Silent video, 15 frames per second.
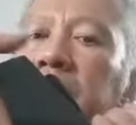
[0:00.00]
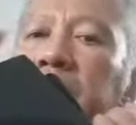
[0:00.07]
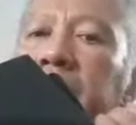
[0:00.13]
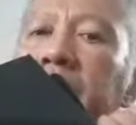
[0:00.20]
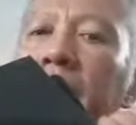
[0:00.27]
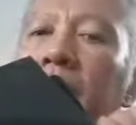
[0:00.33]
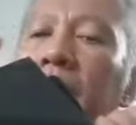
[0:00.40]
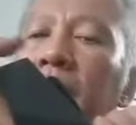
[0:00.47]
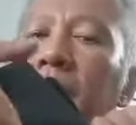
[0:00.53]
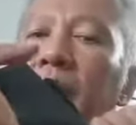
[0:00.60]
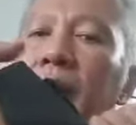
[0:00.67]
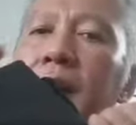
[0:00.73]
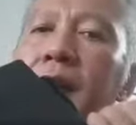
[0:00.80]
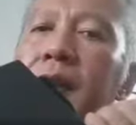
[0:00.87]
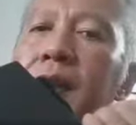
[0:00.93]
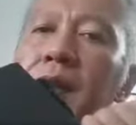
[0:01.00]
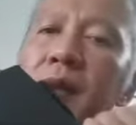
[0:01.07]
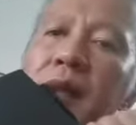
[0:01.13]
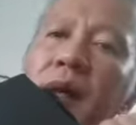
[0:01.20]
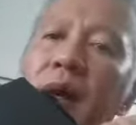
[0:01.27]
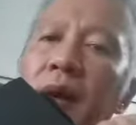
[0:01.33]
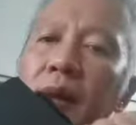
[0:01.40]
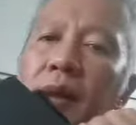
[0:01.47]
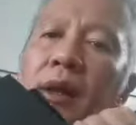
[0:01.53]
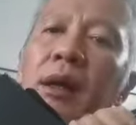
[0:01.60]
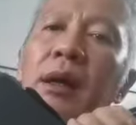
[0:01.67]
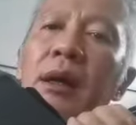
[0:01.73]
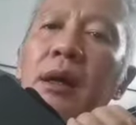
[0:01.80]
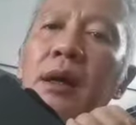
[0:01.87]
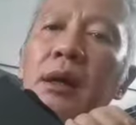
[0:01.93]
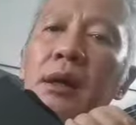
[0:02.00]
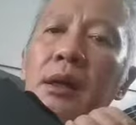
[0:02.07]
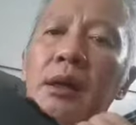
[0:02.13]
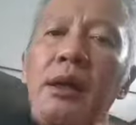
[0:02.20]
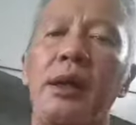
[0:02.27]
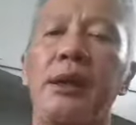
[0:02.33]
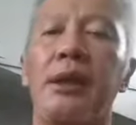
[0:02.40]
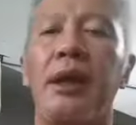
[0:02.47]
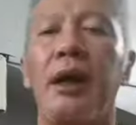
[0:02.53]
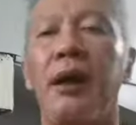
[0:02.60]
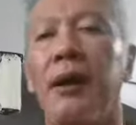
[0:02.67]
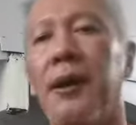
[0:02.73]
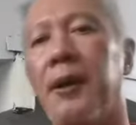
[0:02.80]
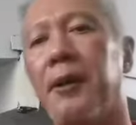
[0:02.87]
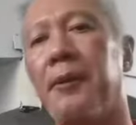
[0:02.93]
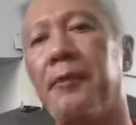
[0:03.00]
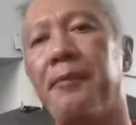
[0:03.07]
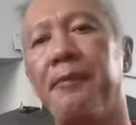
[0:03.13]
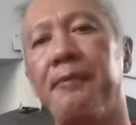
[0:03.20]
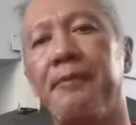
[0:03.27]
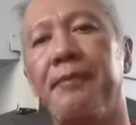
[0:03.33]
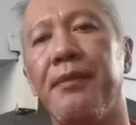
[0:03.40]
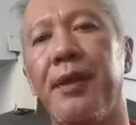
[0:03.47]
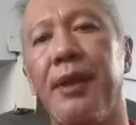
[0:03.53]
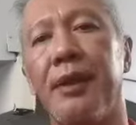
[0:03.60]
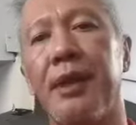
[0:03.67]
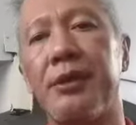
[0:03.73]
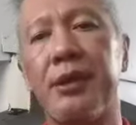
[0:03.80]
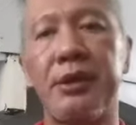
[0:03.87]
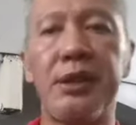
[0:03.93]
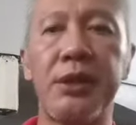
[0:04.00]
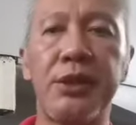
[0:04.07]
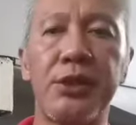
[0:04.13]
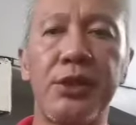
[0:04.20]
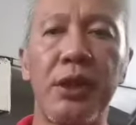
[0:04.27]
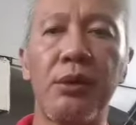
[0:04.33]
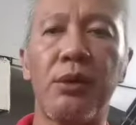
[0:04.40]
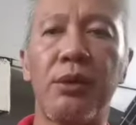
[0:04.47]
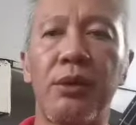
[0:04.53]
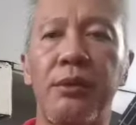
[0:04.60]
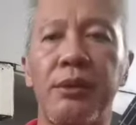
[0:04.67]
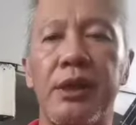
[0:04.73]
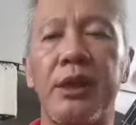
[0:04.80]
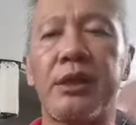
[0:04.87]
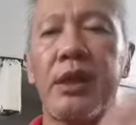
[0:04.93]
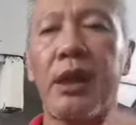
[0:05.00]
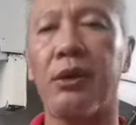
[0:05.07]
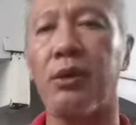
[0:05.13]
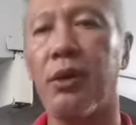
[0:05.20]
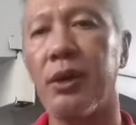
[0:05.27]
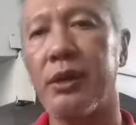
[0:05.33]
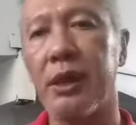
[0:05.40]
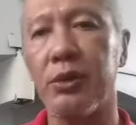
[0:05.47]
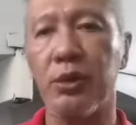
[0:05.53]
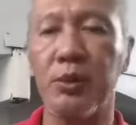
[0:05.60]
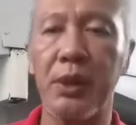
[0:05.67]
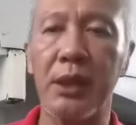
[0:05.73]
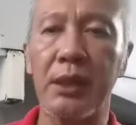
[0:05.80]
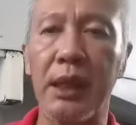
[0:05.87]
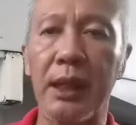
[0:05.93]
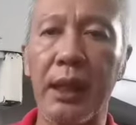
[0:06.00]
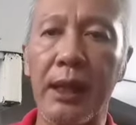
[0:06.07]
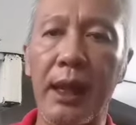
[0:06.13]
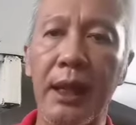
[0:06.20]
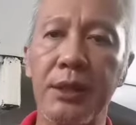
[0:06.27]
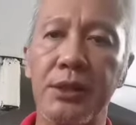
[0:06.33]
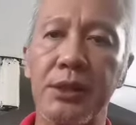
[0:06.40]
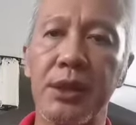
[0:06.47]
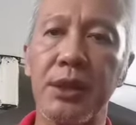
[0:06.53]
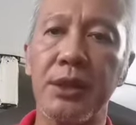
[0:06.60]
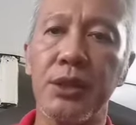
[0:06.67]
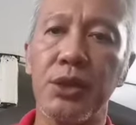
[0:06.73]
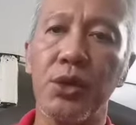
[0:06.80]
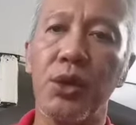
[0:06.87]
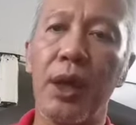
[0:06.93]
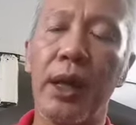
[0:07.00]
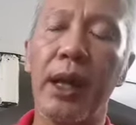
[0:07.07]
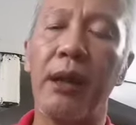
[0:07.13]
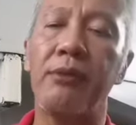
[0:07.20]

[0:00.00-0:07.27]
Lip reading: single coils. In the traditional guitar world, that would be a Telecaster. So I